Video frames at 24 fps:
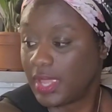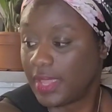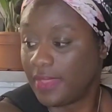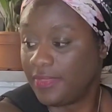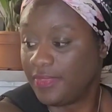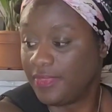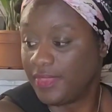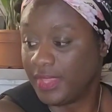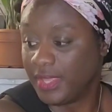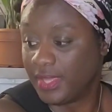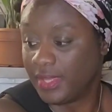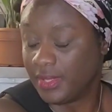
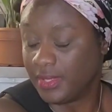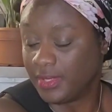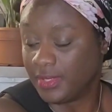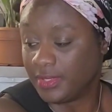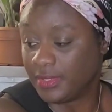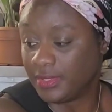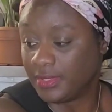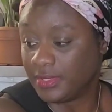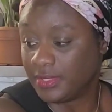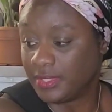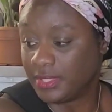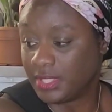and
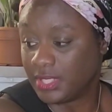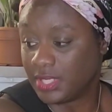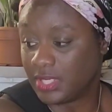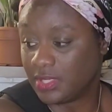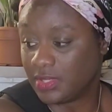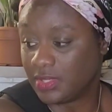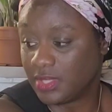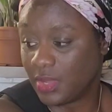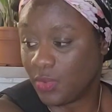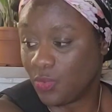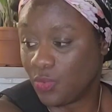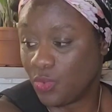then
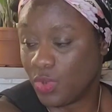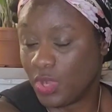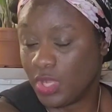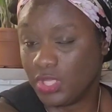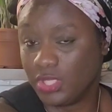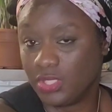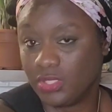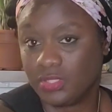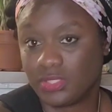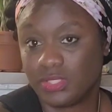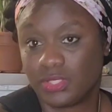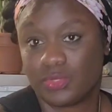they
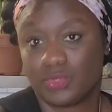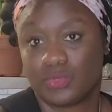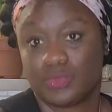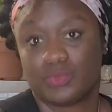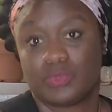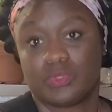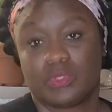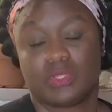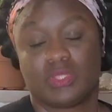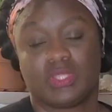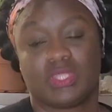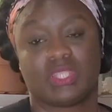want,
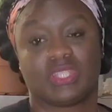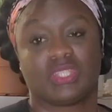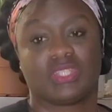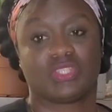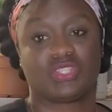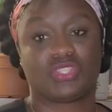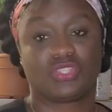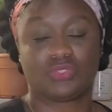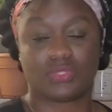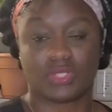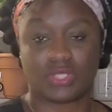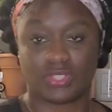so this
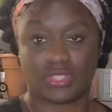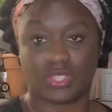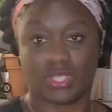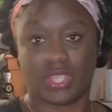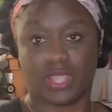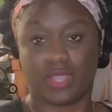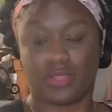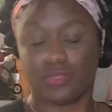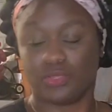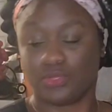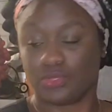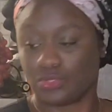is
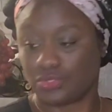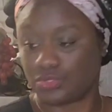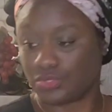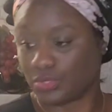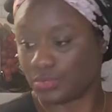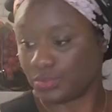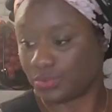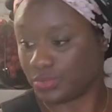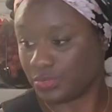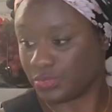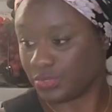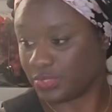stretching out your
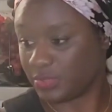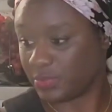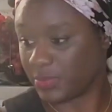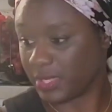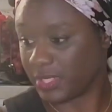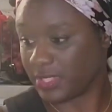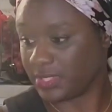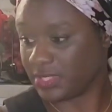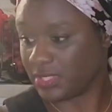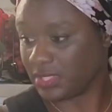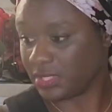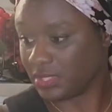shoulders
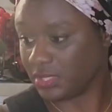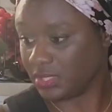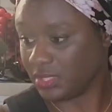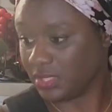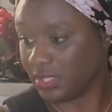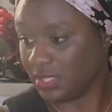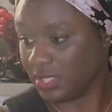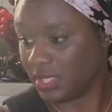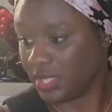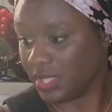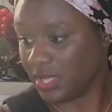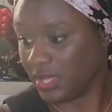
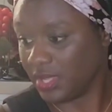basically.